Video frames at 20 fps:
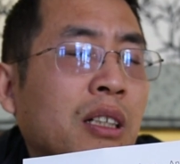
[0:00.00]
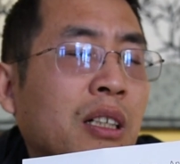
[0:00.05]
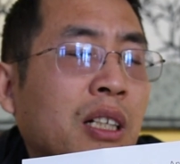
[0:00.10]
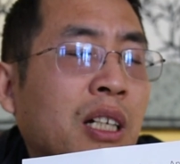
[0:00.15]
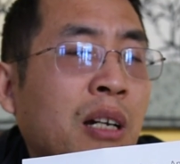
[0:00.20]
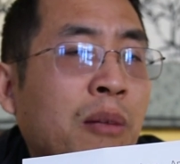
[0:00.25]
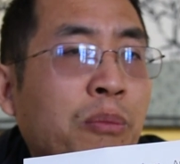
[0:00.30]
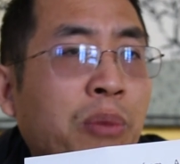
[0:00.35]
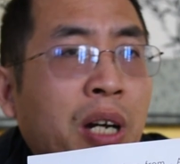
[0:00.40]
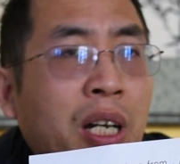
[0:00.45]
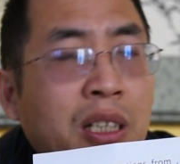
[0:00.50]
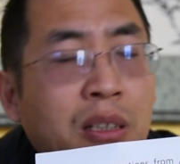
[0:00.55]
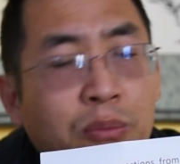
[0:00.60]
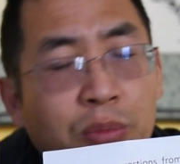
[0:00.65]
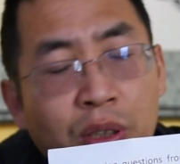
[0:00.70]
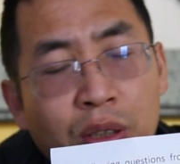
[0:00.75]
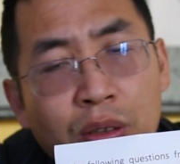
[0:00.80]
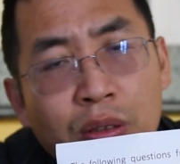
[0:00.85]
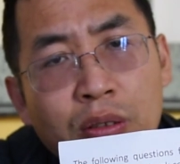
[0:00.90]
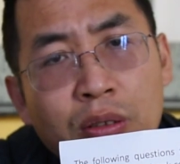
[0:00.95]

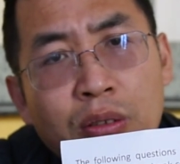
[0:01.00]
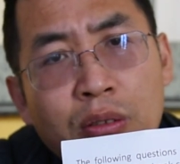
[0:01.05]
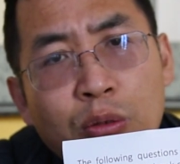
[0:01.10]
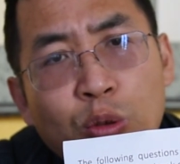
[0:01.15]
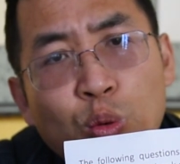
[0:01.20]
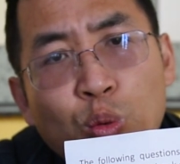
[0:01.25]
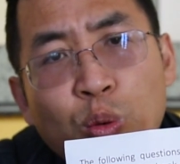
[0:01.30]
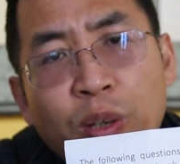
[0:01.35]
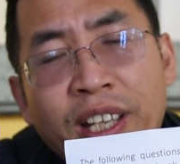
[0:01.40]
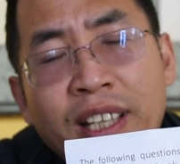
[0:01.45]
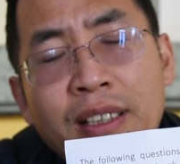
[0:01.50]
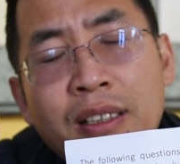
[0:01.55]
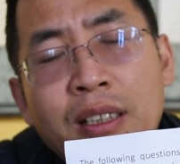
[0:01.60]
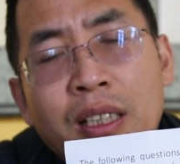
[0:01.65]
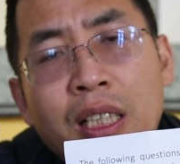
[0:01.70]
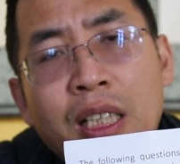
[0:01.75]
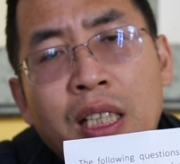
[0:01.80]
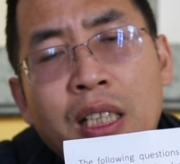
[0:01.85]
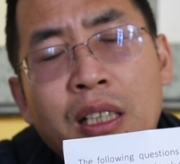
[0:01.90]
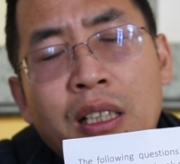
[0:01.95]
compatible with
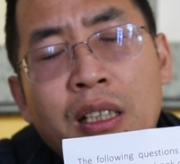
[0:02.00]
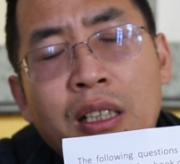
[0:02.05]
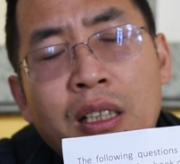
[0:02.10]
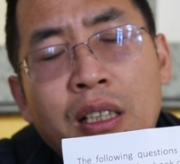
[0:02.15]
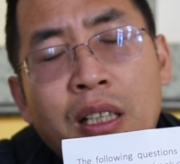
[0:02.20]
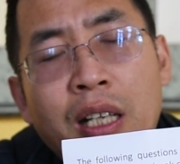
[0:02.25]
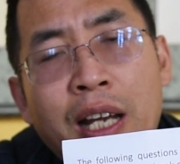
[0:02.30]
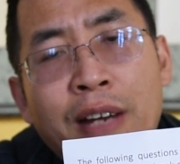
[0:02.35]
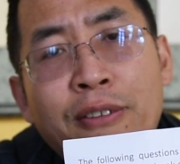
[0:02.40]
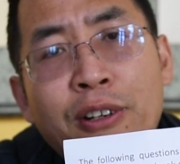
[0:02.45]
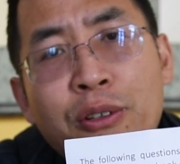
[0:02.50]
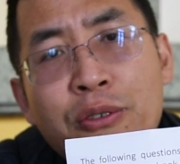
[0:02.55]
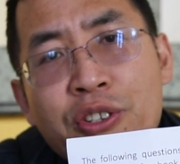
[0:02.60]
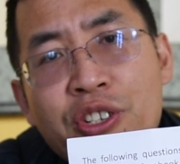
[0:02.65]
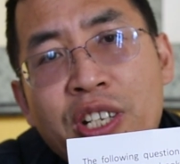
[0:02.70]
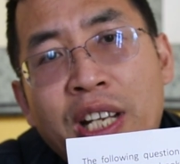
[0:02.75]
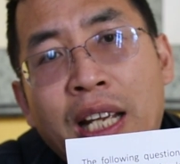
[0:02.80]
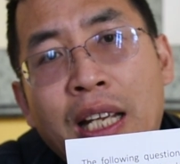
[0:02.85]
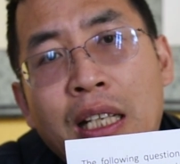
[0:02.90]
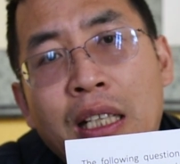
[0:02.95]

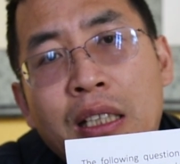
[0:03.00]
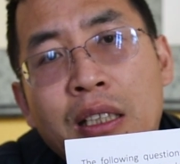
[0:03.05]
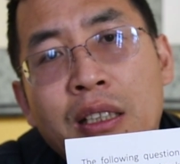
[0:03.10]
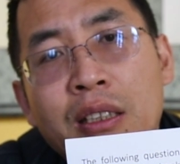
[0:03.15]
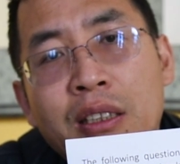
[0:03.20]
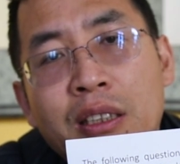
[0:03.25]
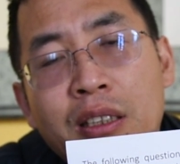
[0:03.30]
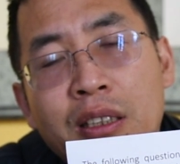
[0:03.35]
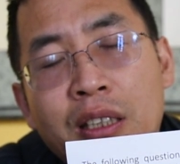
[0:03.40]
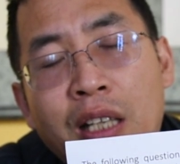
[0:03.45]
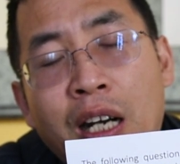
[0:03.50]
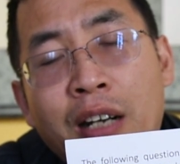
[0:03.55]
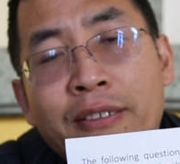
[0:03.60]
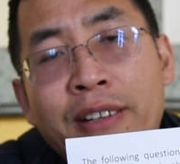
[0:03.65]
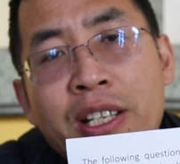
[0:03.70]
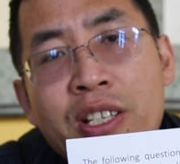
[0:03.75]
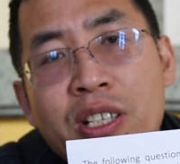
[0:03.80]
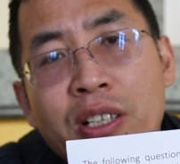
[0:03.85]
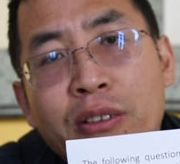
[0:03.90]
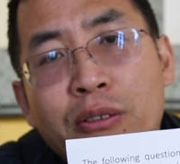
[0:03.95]
evolution,
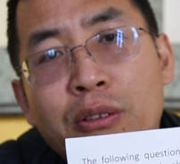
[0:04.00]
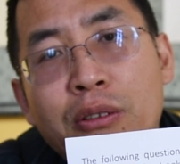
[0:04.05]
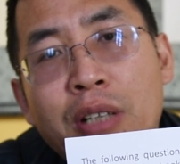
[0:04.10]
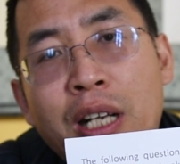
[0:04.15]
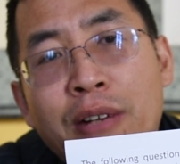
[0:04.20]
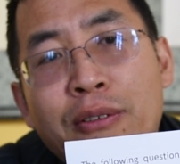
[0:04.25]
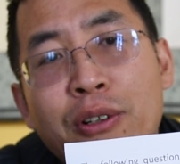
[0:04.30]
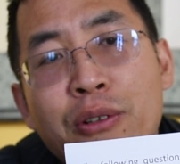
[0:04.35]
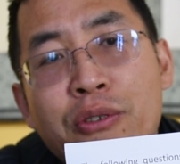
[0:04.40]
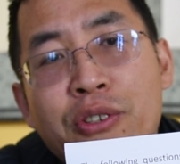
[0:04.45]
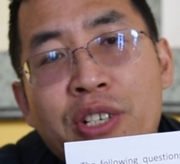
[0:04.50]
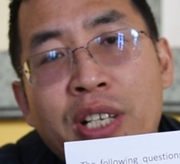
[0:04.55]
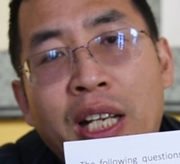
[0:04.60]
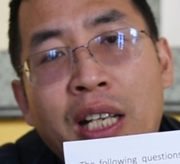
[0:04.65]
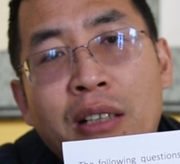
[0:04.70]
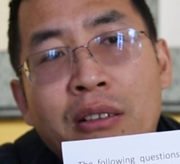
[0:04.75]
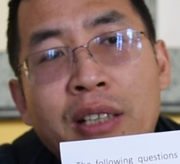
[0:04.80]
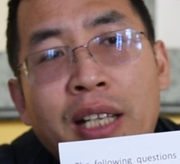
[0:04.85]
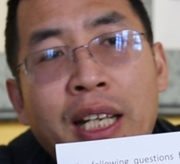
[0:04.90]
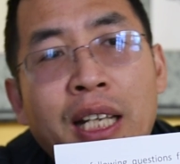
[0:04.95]
Darwin's
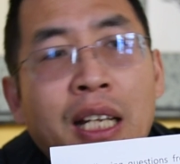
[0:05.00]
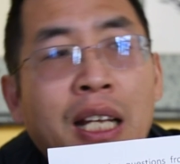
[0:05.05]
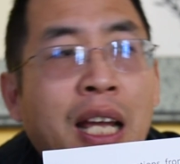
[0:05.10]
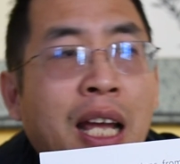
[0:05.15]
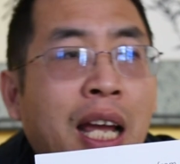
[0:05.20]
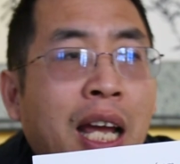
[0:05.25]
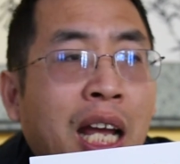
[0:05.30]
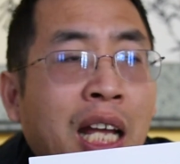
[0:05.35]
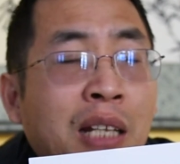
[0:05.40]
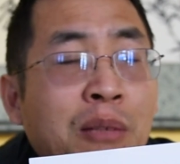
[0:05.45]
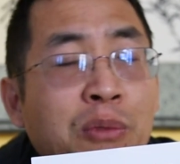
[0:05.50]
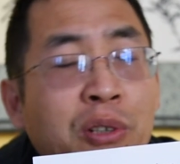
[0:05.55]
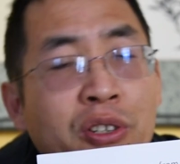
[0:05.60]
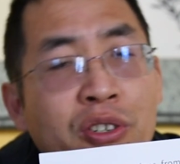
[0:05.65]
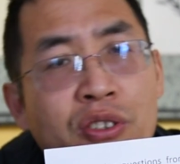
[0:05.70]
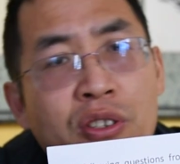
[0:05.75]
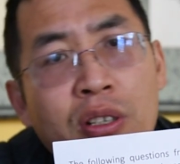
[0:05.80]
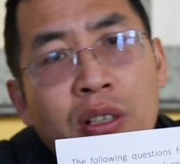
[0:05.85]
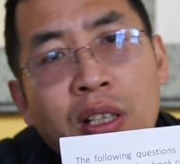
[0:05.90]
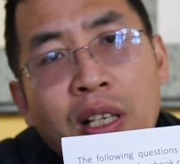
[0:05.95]
evolution,
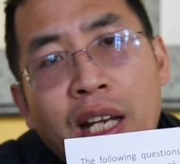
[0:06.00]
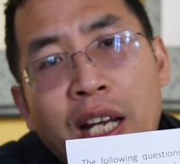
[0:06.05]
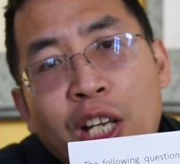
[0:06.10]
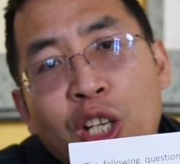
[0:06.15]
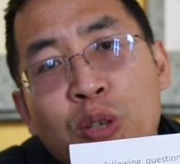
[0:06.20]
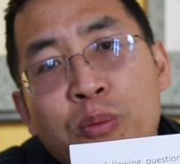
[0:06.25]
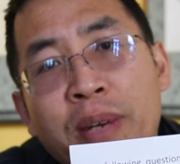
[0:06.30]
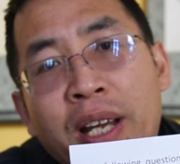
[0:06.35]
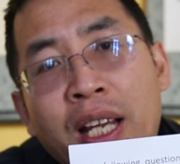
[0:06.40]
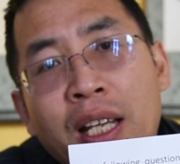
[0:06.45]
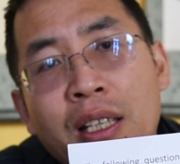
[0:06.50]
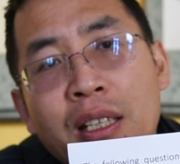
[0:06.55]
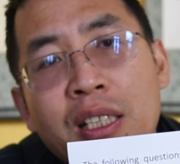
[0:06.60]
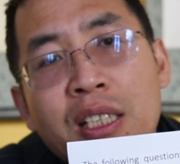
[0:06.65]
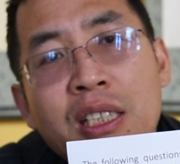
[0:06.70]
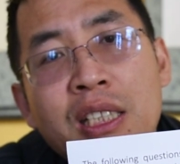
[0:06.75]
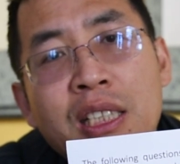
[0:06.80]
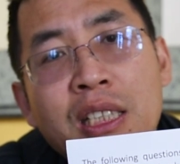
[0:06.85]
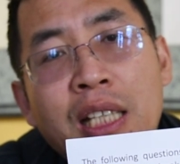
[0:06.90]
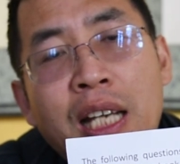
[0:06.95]
animals, human,
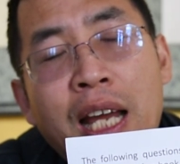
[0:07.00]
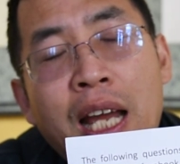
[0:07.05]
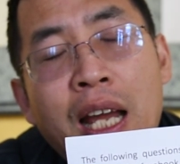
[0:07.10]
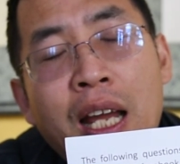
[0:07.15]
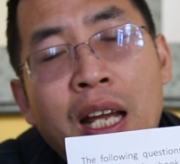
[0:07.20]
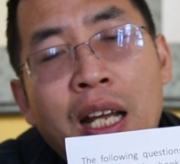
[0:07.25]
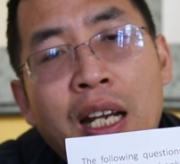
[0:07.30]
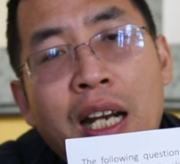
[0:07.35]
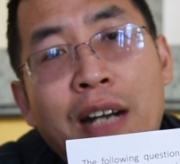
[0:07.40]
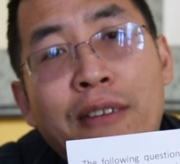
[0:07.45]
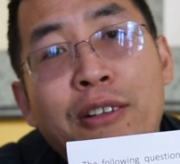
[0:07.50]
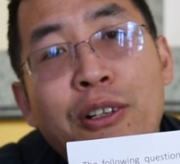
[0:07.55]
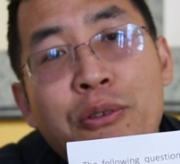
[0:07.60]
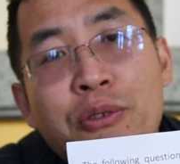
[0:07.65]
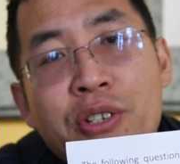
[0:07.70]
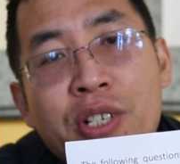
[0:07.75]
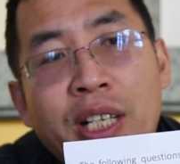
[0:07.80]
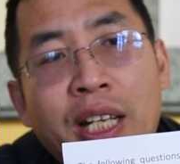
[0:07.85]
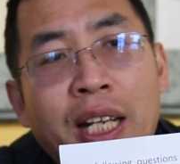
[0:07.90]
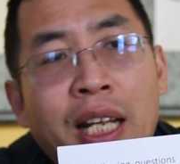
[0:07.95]
this is
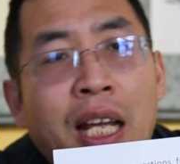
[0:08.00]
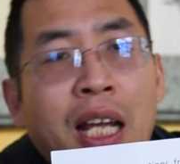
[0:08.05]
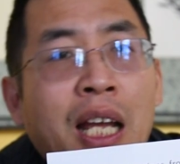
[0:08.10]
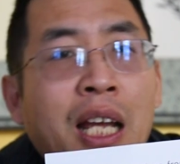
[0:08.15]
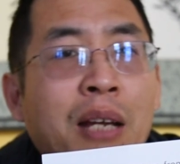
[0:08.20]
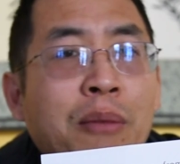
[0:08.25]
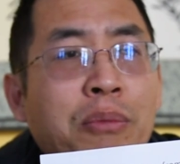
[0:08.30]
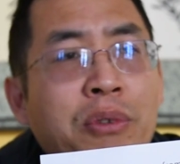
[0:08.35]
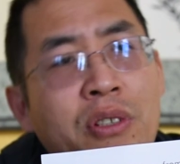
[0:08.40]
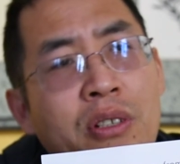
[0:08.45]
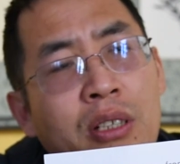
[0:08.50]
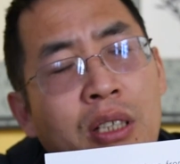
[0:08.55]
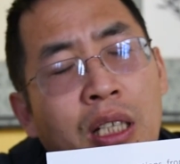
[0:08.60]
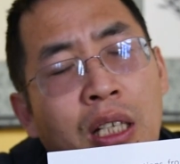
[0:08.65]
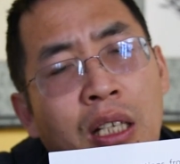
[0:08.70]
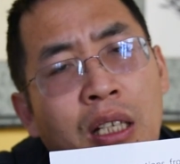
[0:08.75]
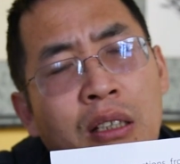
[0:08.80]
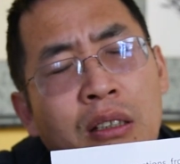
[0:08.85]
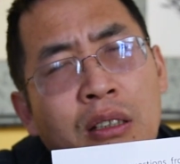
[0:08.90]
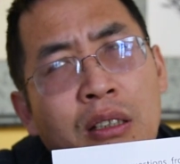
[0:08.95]
evolution. But
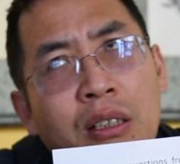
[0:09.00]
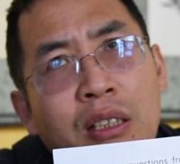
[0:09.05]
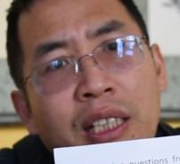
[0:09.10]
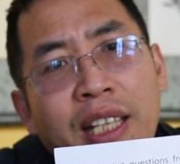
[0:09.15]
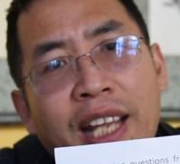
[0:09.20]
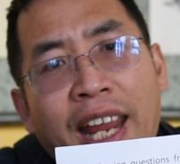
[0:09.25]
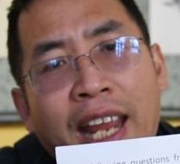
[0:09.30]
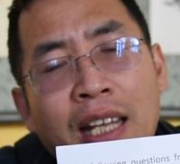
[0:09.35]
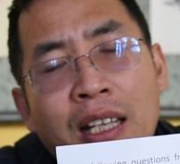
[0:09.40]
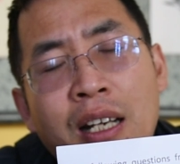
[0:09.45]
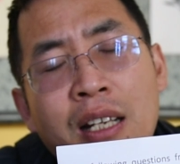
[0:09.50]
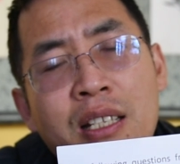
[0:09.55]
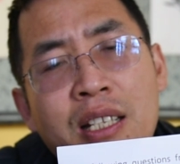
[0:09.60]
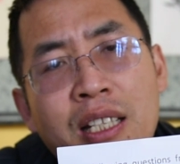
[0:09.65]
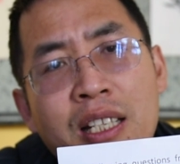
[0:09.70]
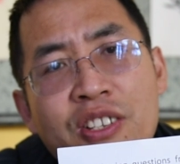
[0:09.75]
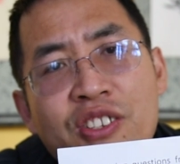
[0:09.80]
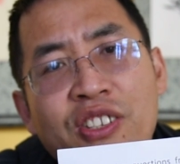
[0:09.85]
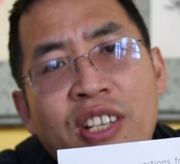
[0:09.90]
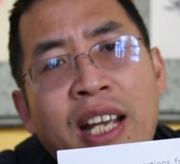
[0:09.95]
they cannot
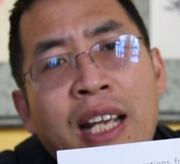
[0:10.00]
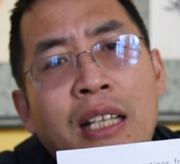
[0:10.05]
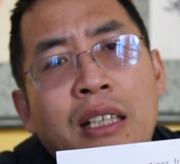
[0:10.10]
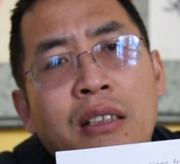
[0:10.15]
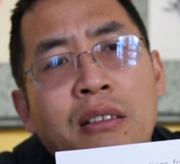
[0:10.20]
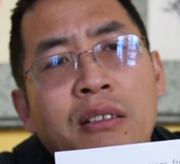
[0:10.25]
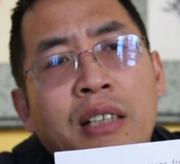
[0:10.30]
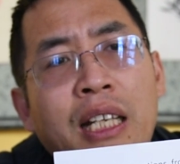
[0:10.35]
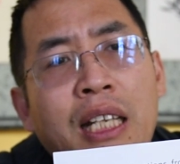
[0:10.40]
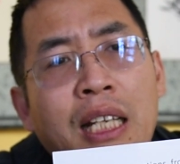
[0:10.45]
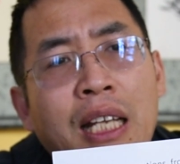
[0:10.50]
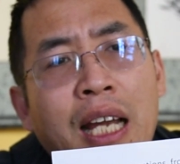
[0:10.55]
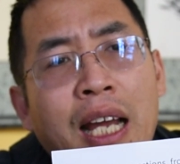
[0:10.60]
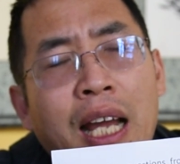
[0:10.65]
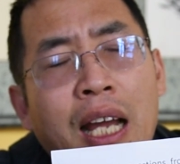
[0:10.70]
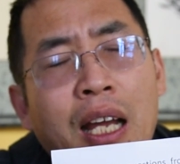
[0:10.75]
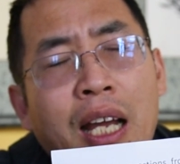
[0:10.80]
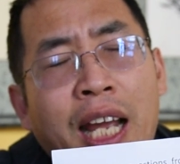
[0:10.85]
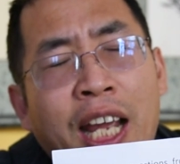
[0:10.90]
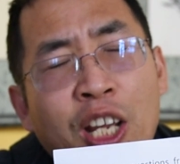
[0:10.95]
understand,
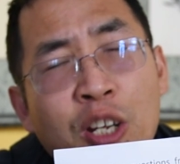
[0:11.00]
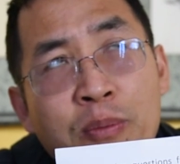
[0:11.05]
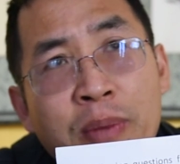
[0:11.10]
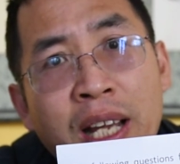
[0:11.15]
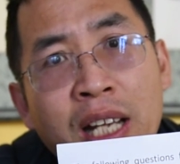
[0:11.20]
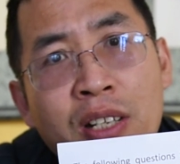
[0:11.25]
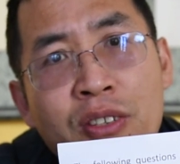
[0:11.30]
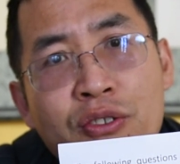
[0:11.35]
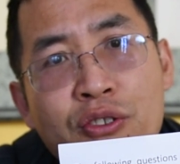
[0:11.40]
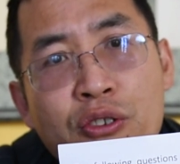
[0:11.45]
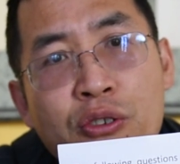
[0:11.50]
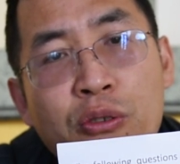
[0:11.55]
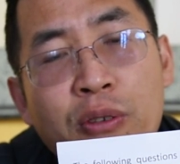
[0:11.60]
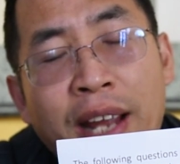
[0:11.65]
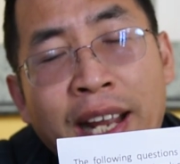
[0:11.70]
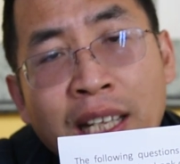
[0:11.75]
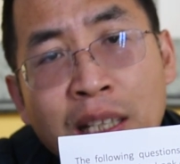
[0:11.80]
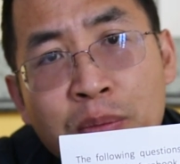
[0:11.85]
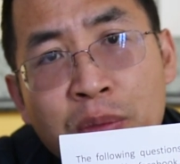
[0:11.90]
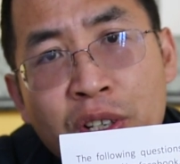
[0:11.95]
human to
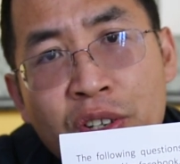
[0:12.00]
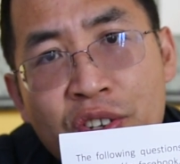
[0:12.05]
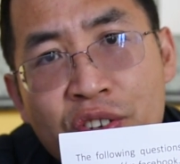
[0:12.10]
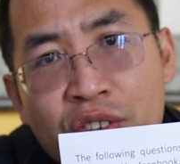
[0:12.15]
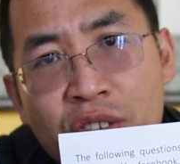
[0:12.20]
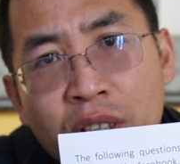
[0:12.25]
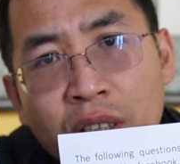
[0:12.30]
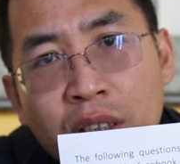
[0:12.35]
animals,